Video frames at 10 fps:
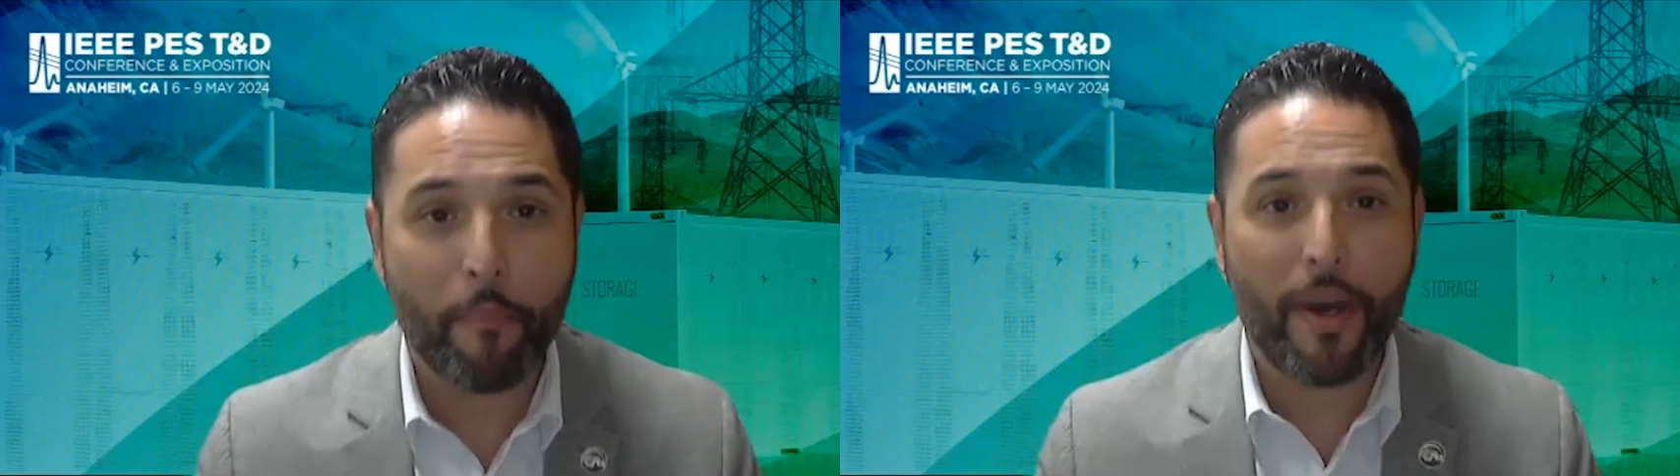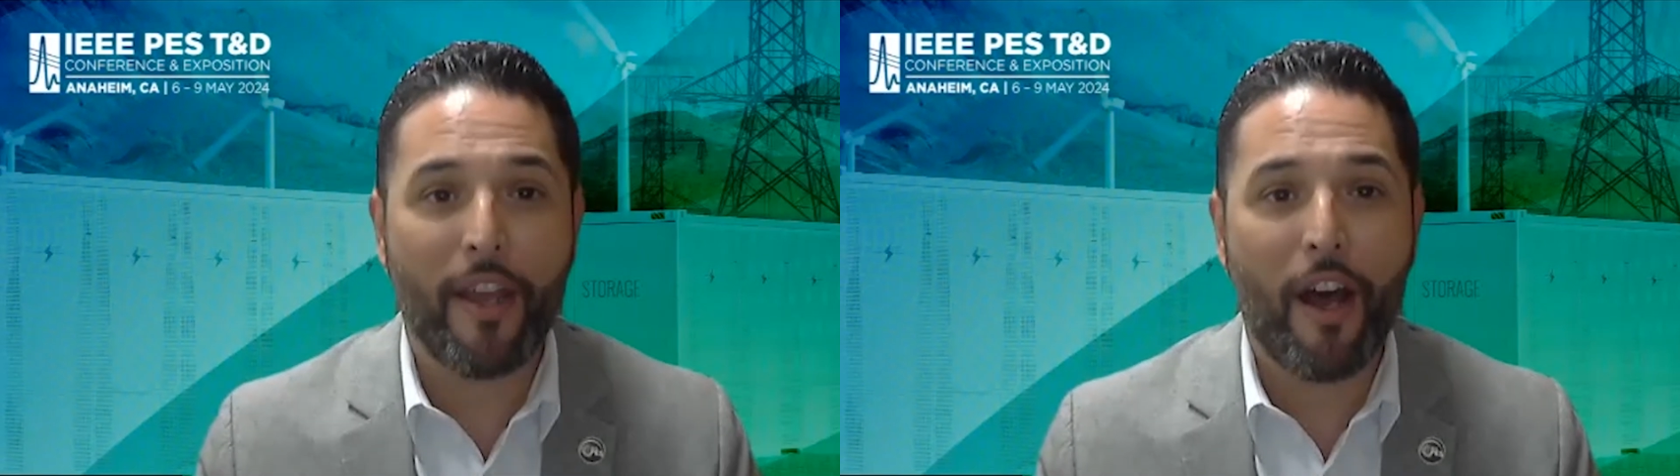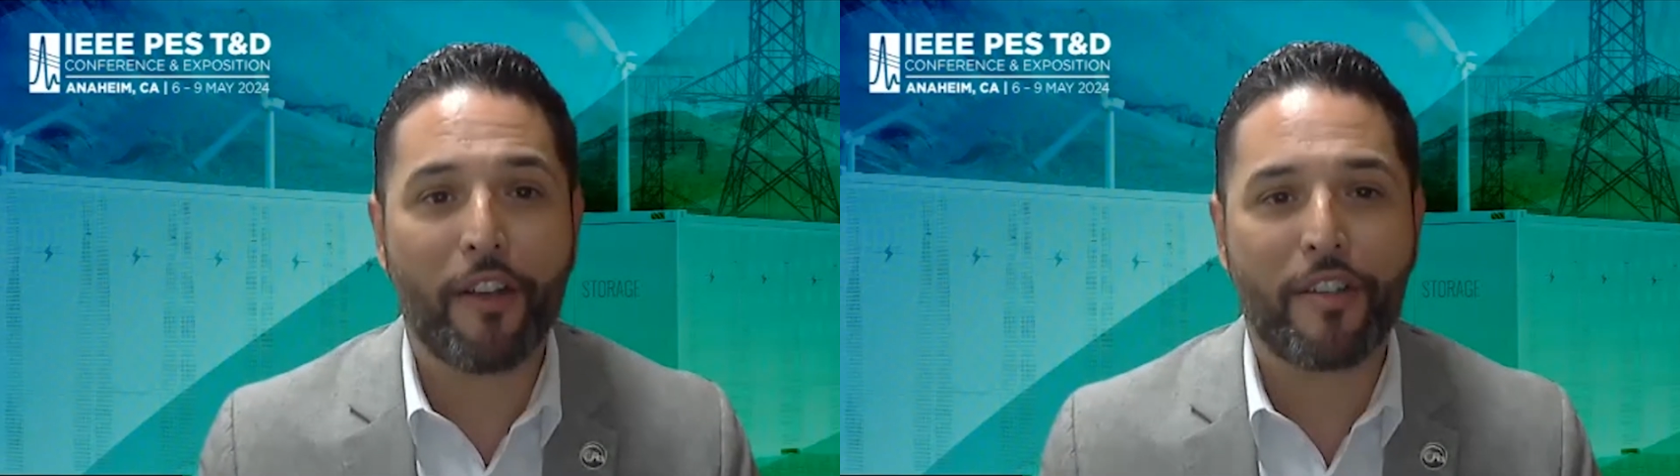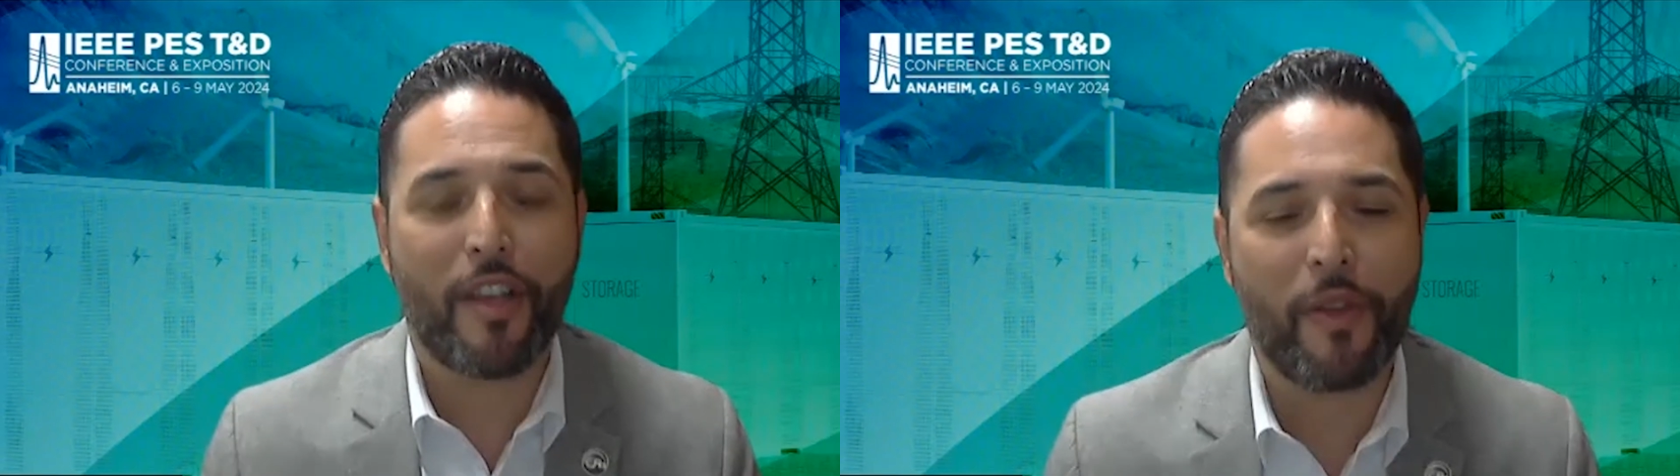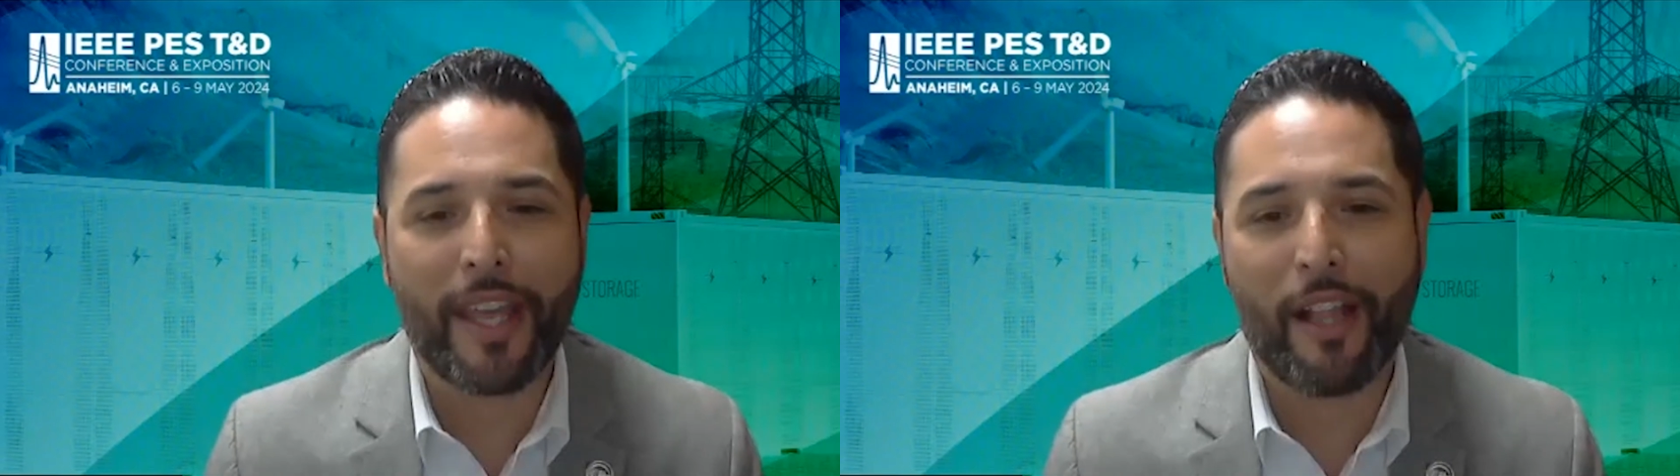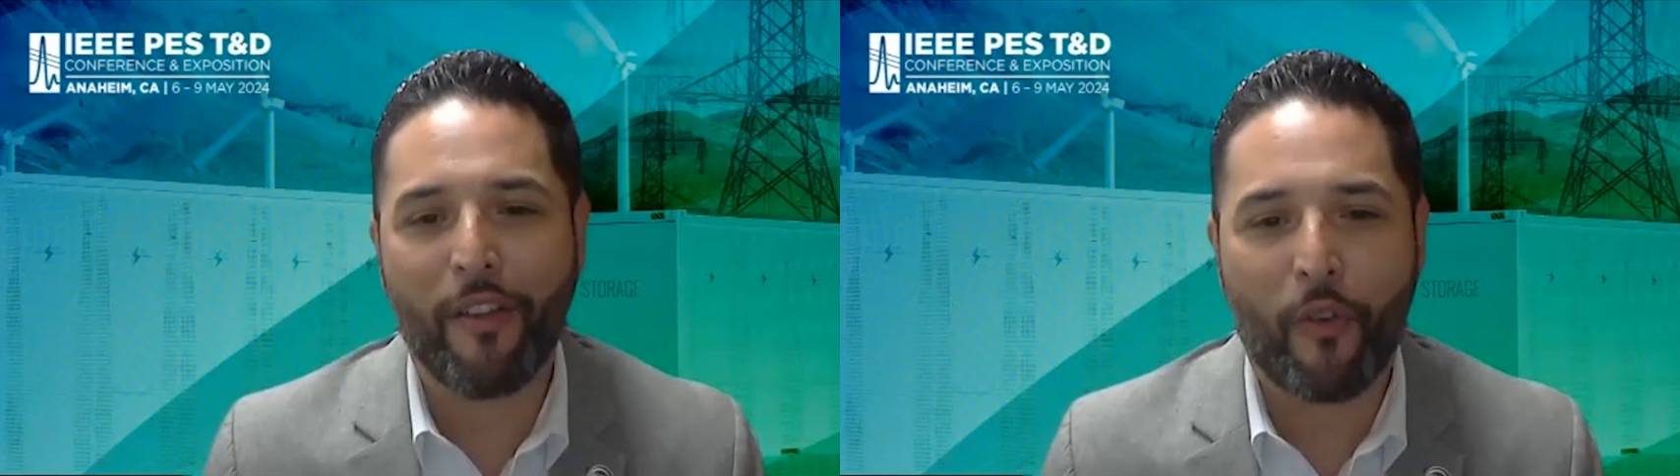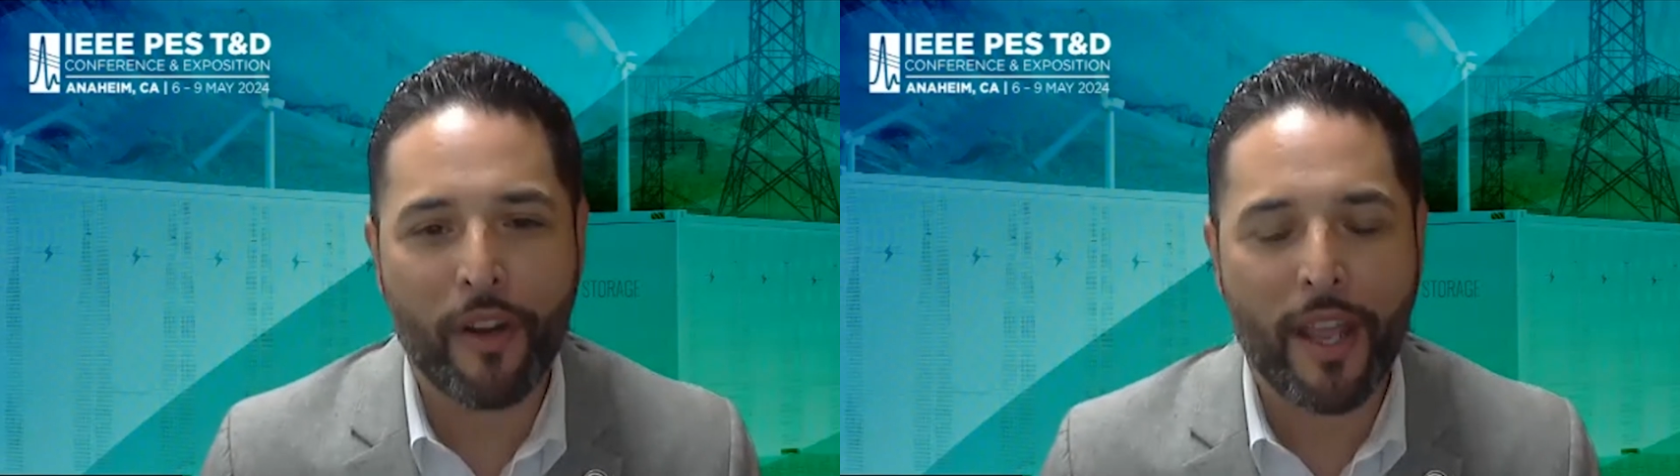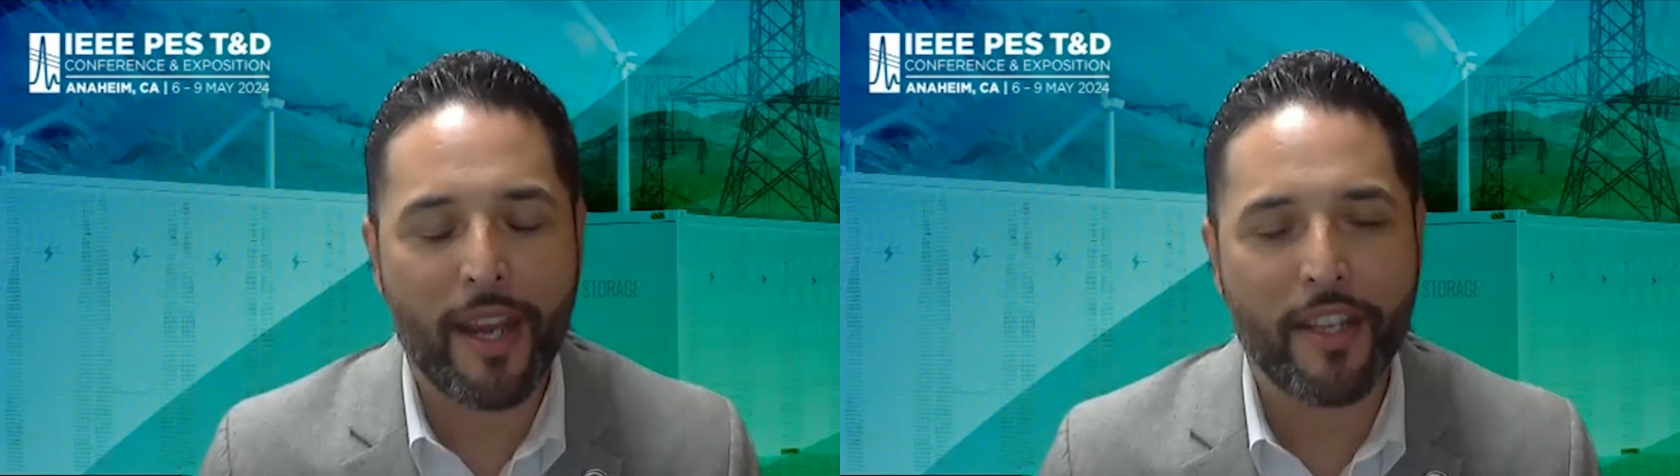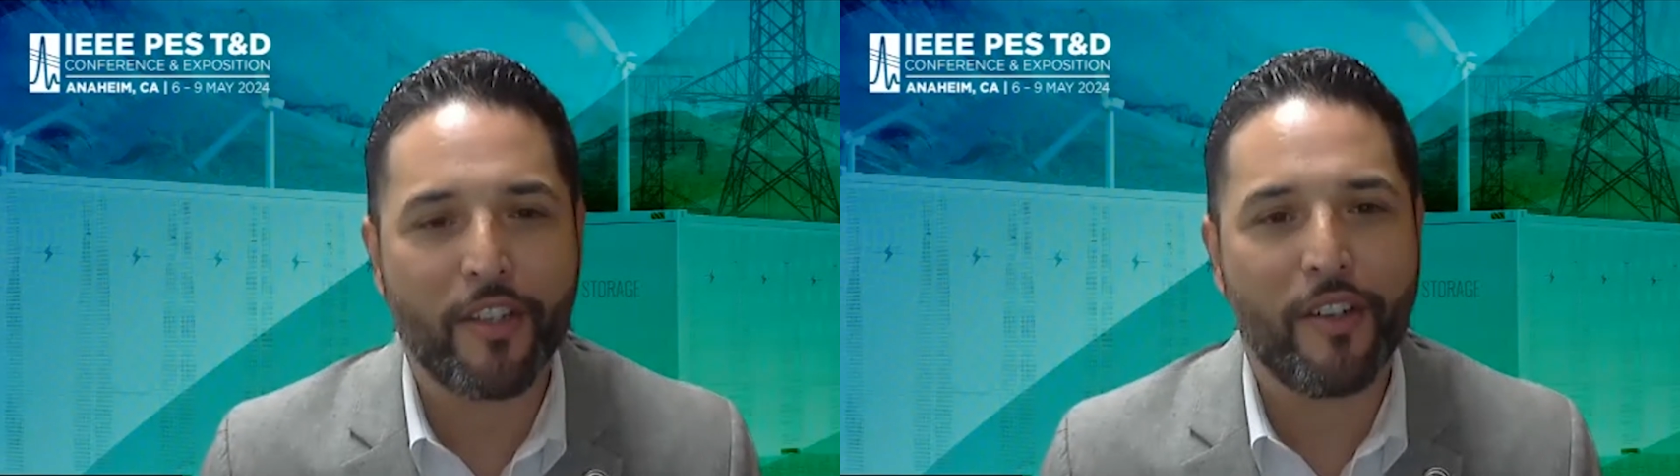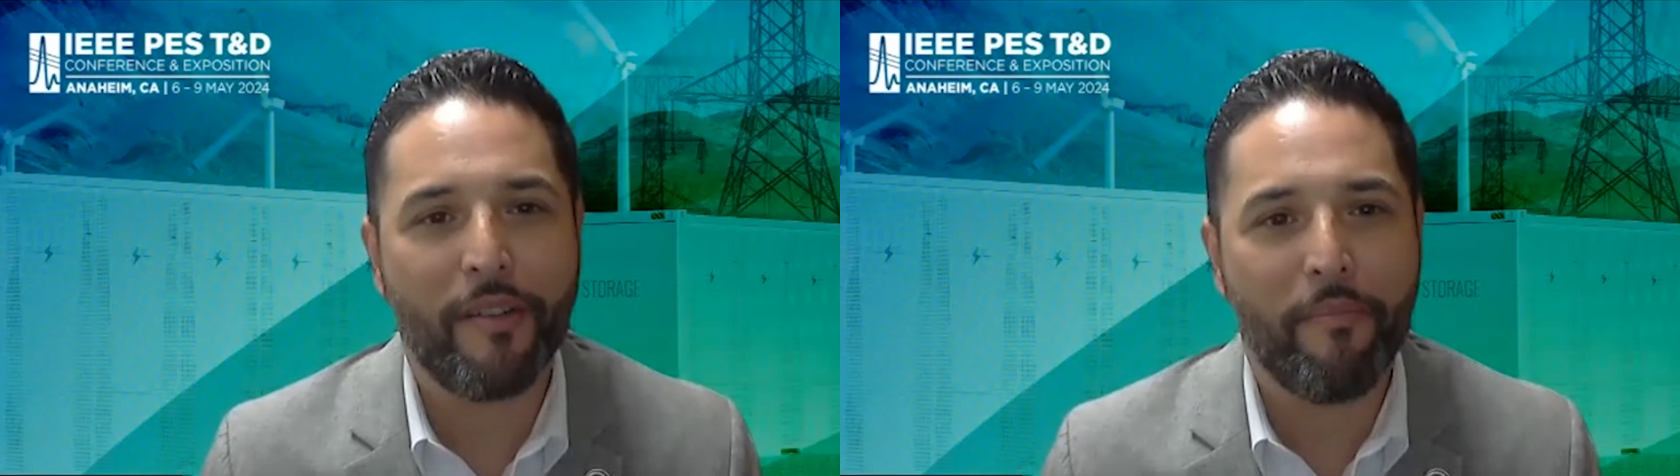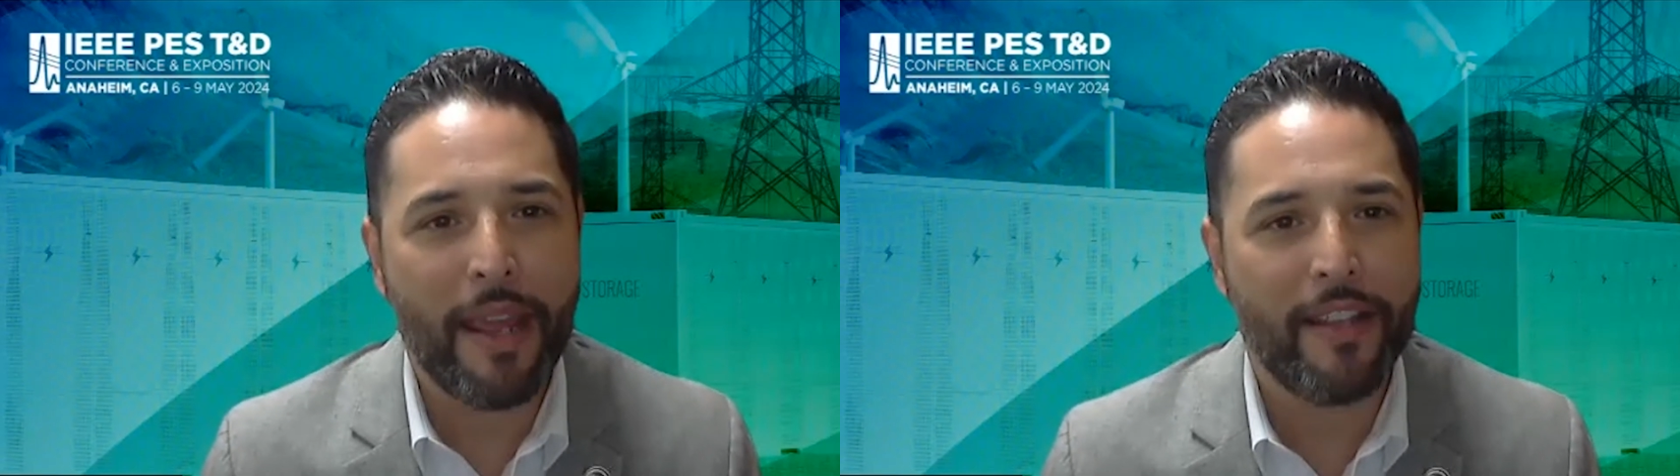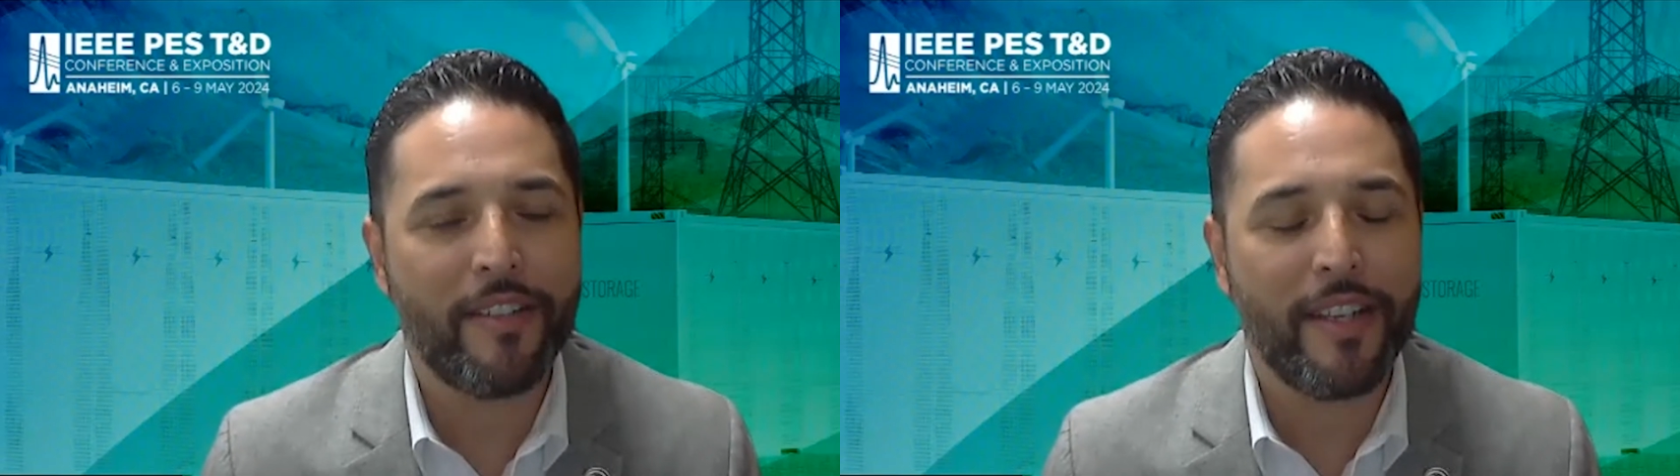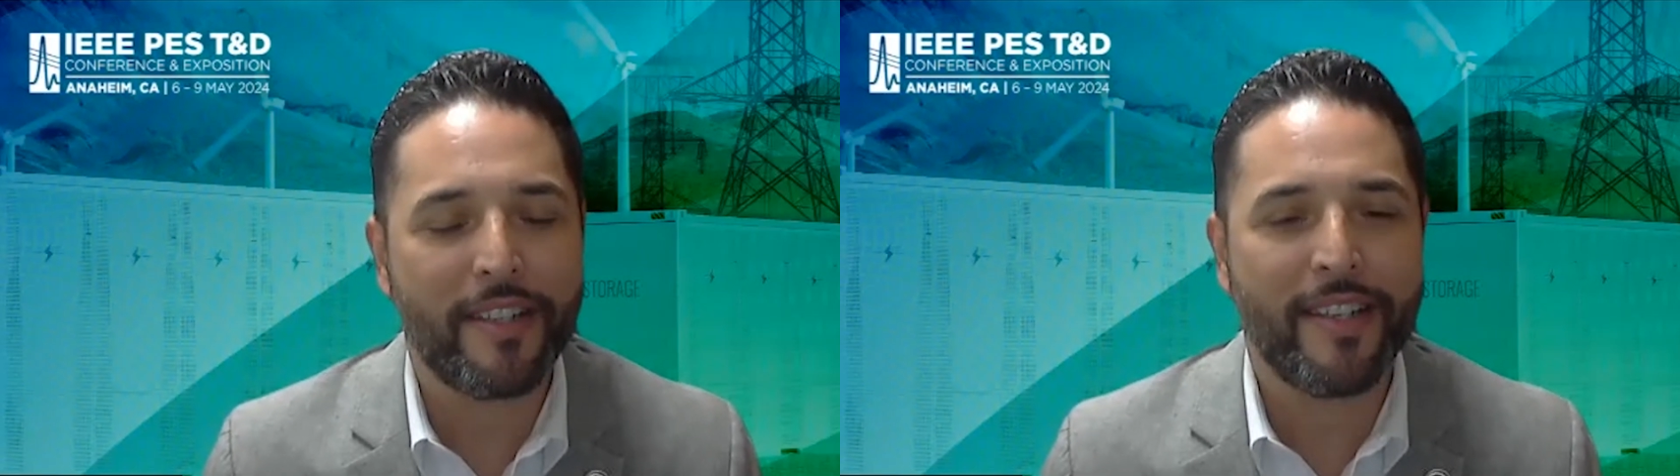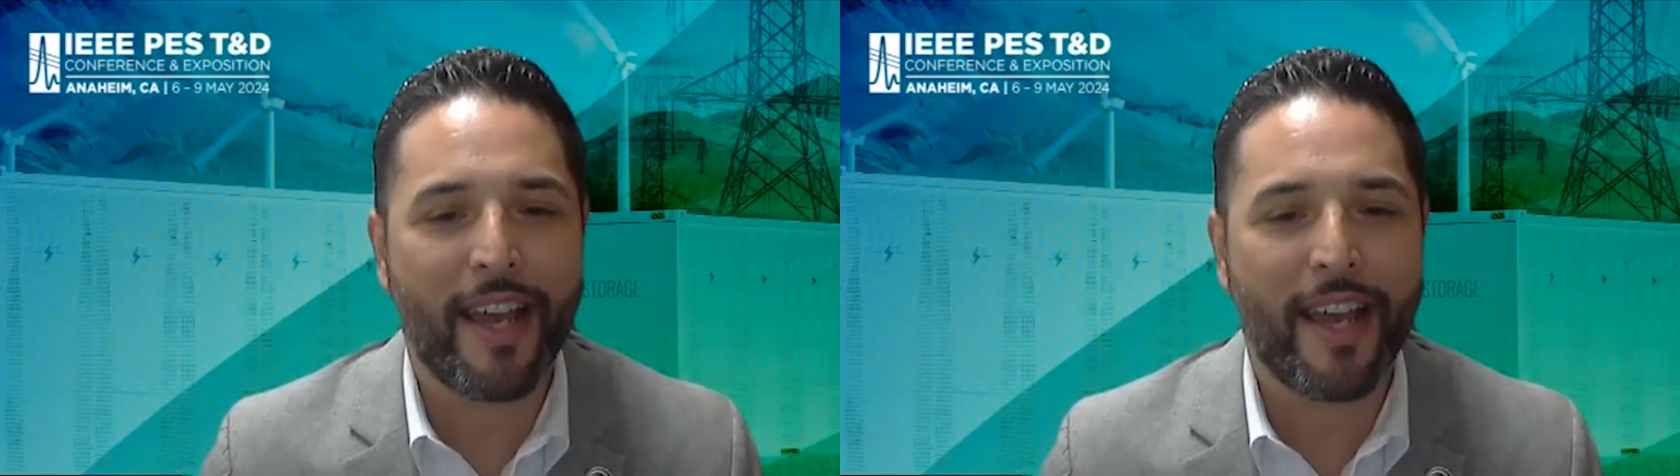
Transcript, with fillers: by us, Southern California Edison, May 6,